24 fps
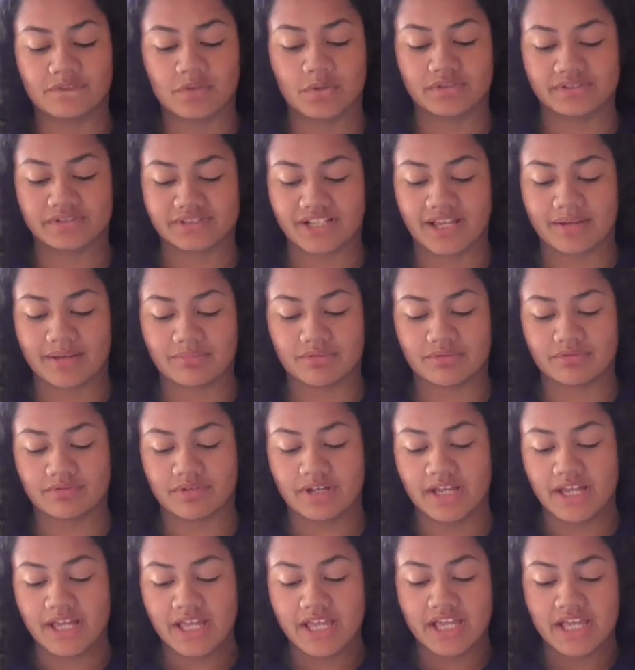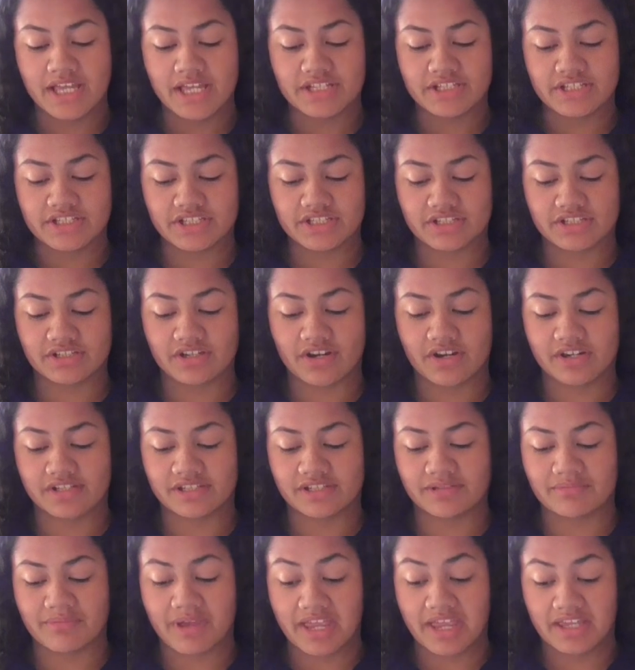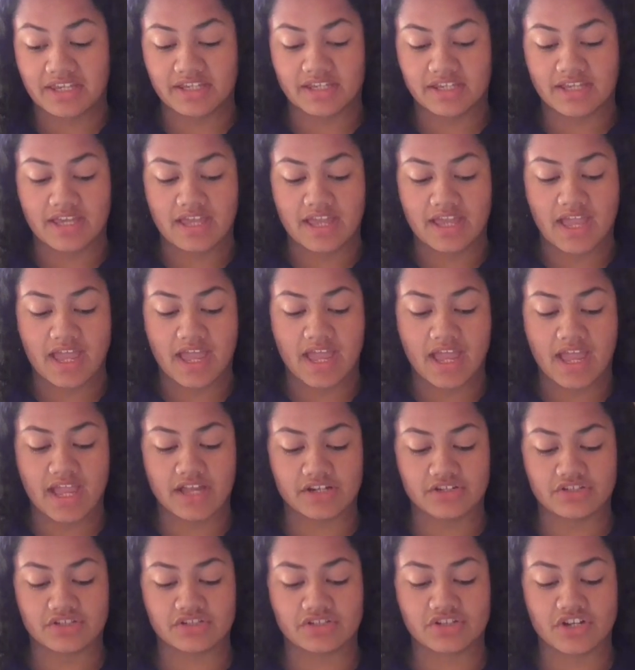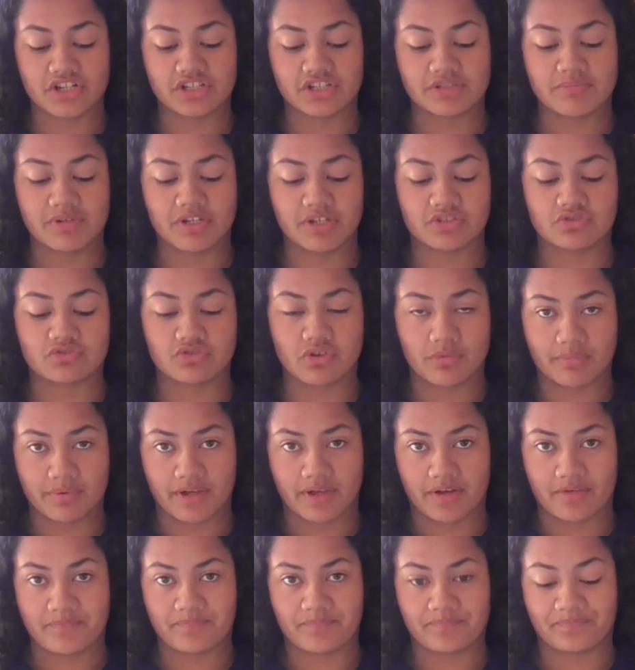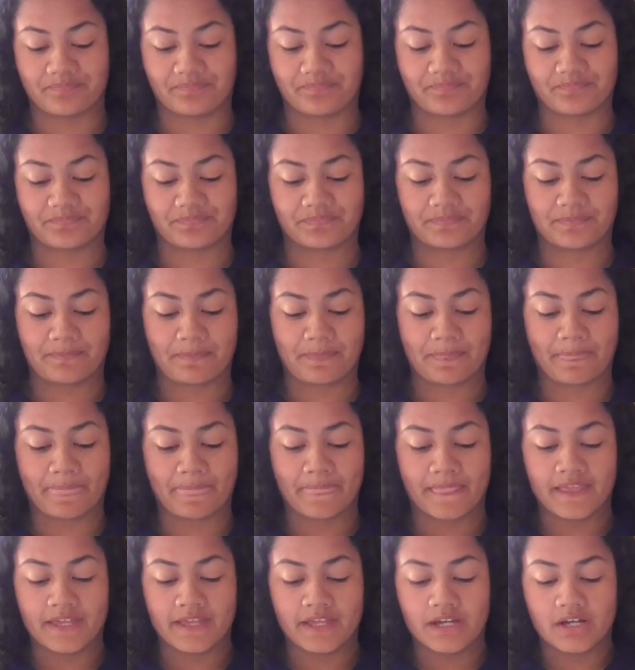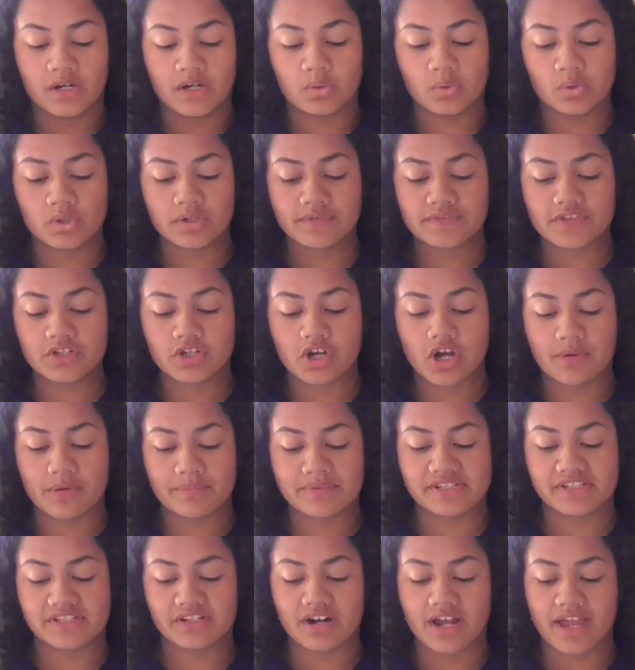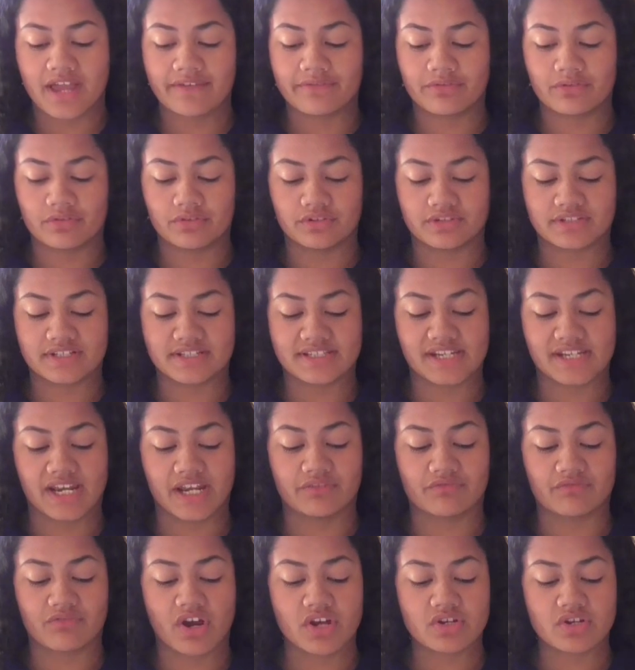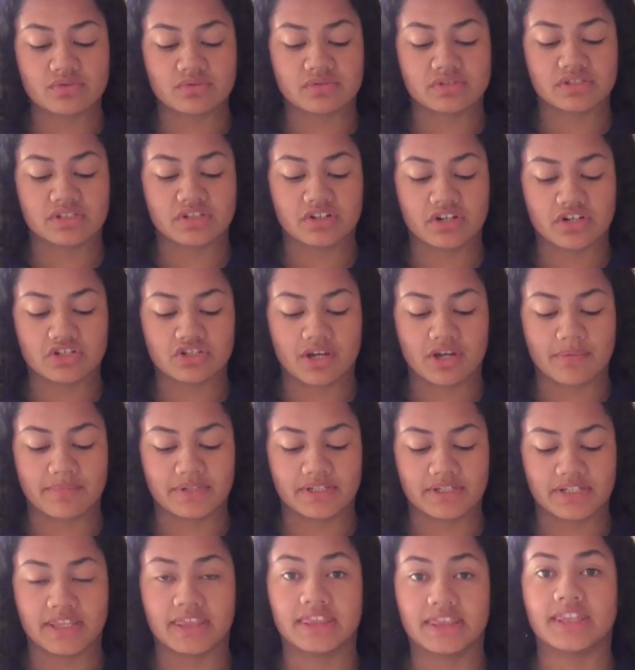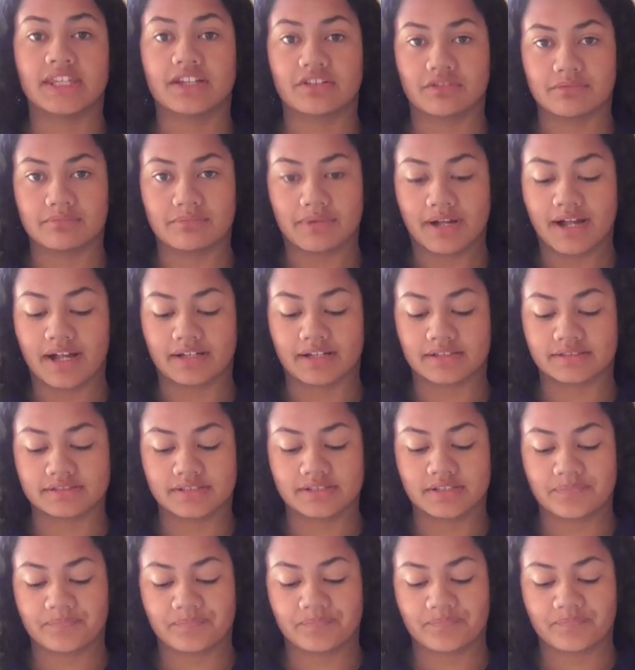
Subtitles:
For example, she isn't going to make it and she's going to be a dropout. All of the comments that I have heard contain racial stereotyping in their remarks.